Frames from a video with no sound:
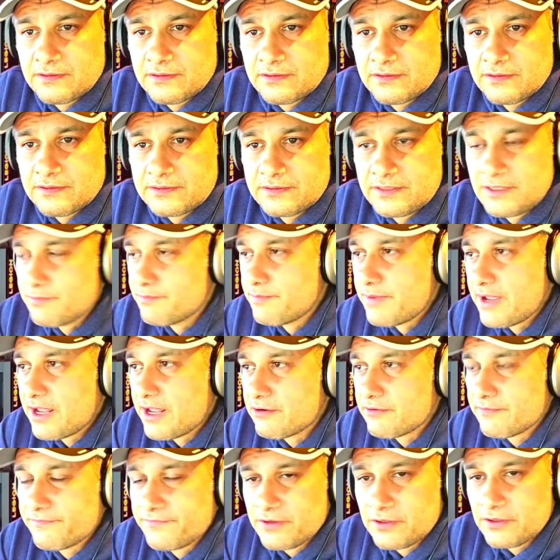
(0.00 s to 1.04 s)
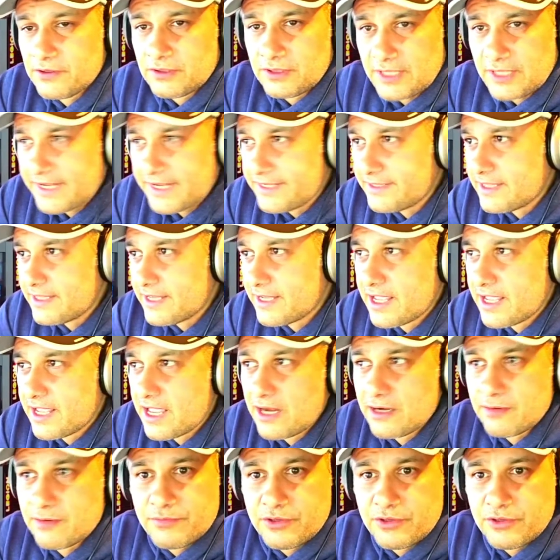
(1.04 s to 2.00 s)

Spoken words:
Didn't matter if you like that kind of